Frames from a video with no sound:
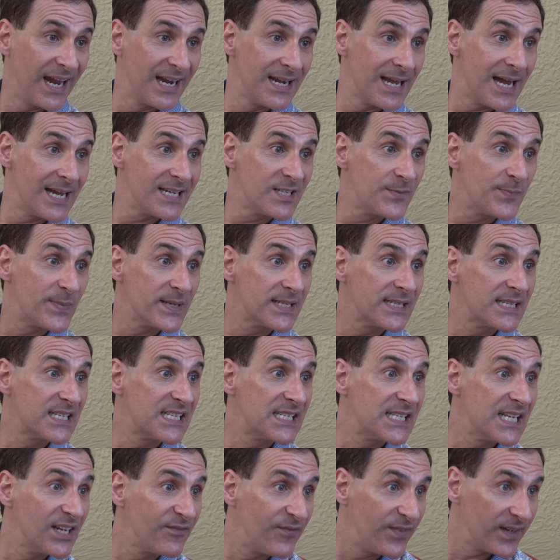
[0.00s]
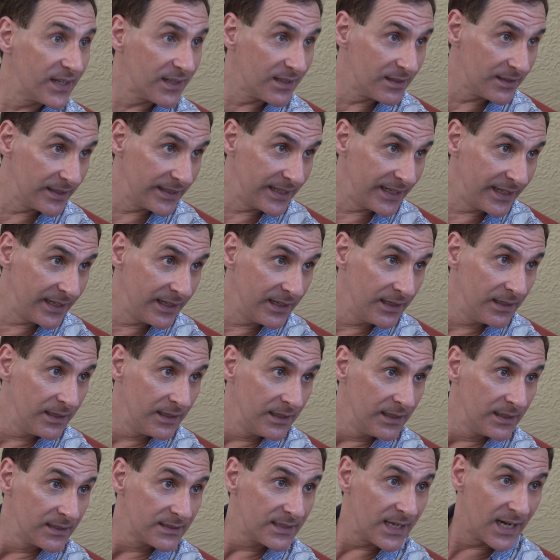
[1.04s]
And I specifically
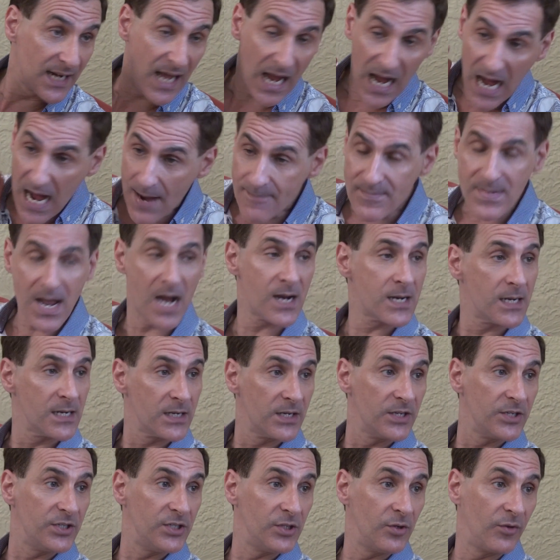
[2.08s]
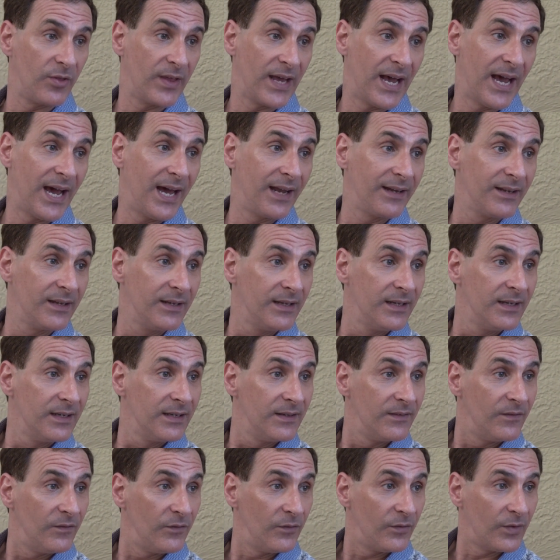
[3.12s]
said, I'm not going to do that.
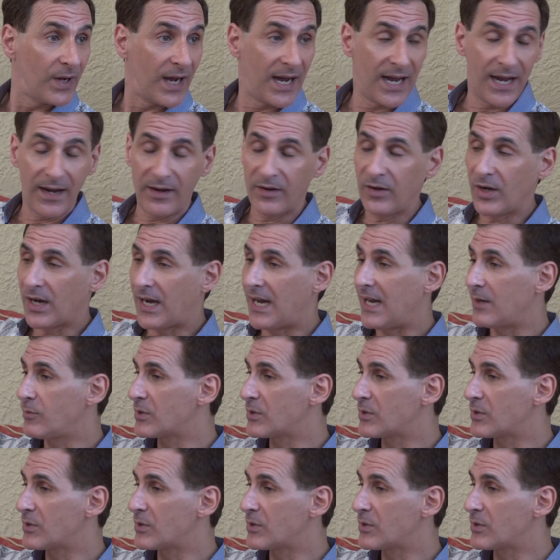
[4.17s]
I